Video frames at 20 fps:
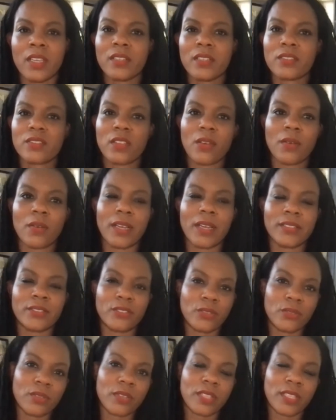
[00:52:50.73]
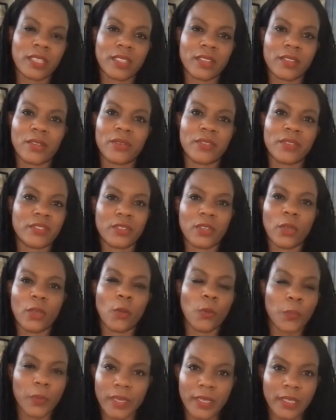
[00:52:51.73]
So I do think there is an
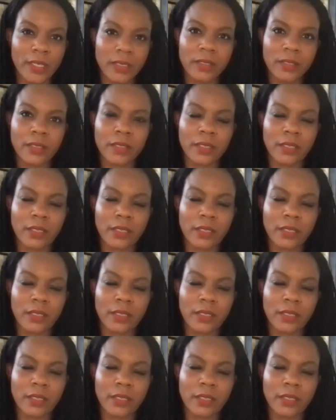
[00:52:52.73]
opening